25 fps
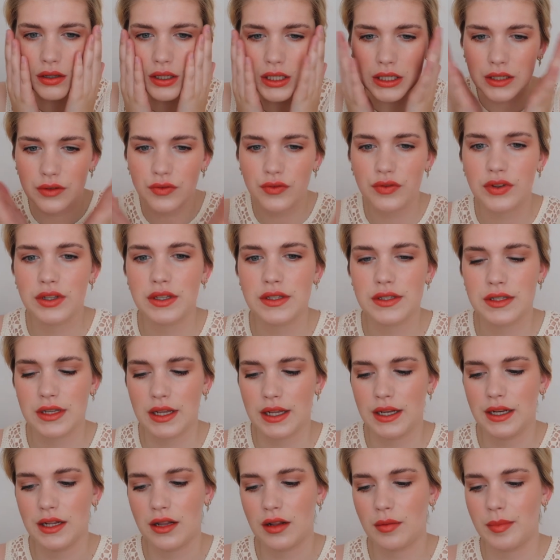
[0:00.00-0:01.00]
it feels
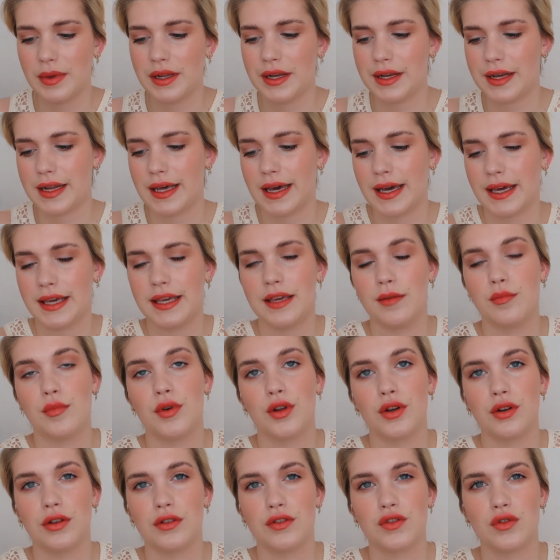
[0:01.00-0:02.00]
a little bit tacky,
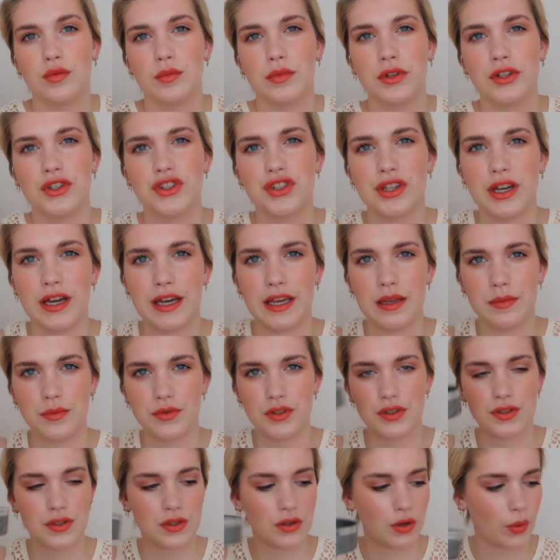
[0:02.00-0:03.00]
but not too much. I am
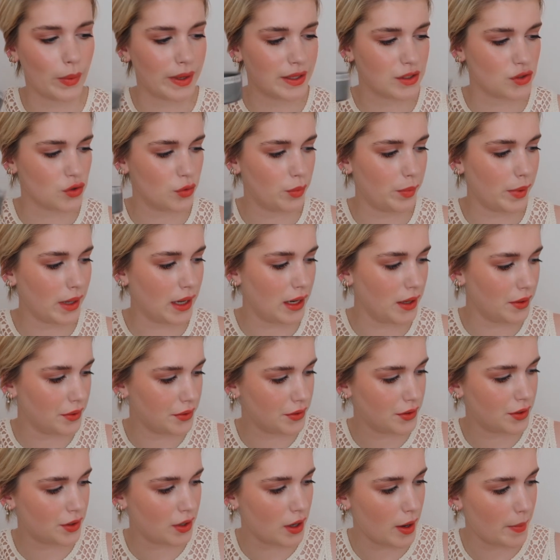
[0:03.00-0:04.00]
just going to
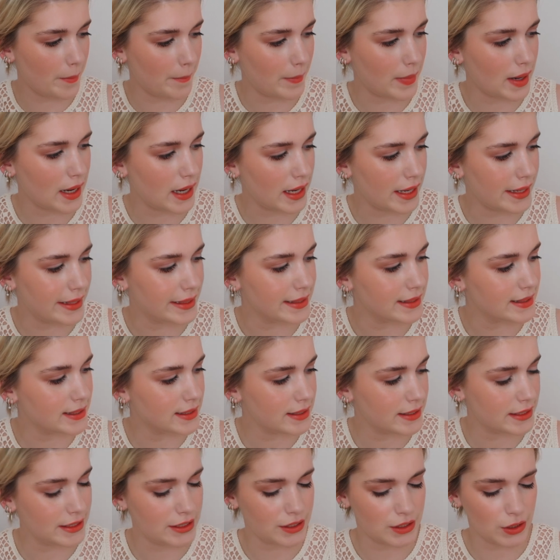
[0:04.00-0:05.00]
powder my
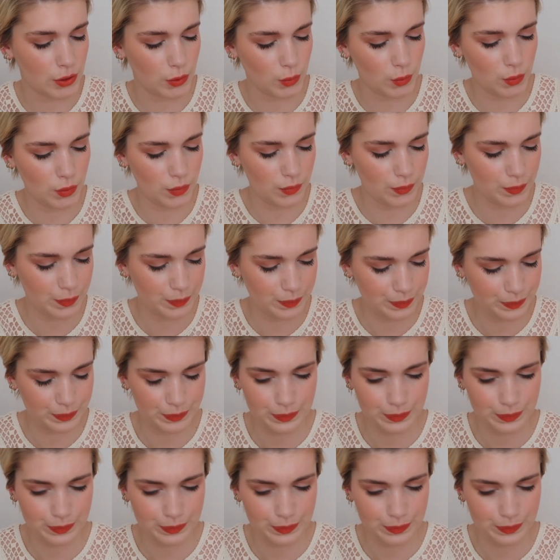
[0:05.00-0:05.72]
T-zone,